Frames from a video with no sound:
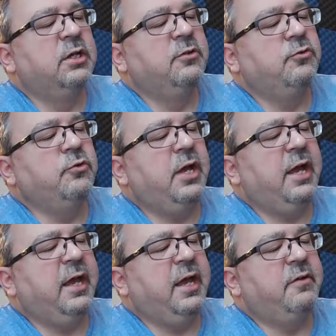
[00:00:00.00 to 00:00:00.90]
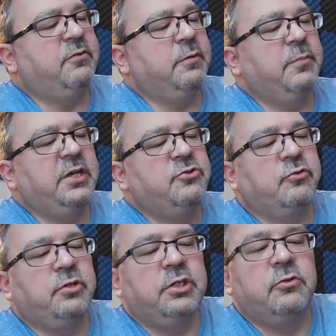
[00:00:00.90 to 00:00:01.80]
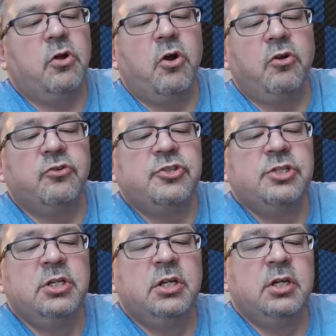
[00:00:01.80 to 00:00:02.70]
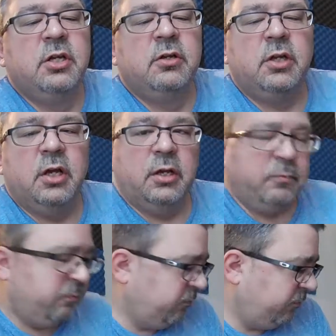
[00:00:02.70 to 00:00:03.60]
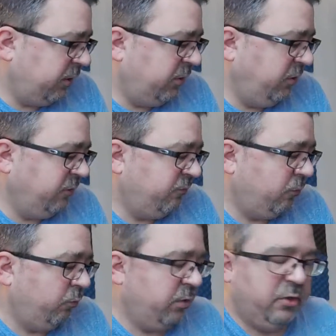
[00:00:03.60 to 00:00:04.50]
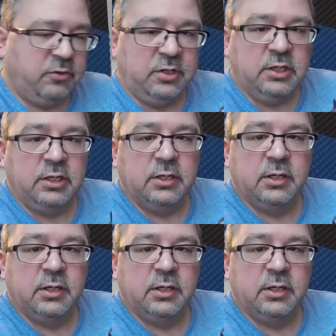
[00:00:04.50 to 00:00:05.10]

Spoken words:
Do not have a majorly large area for where the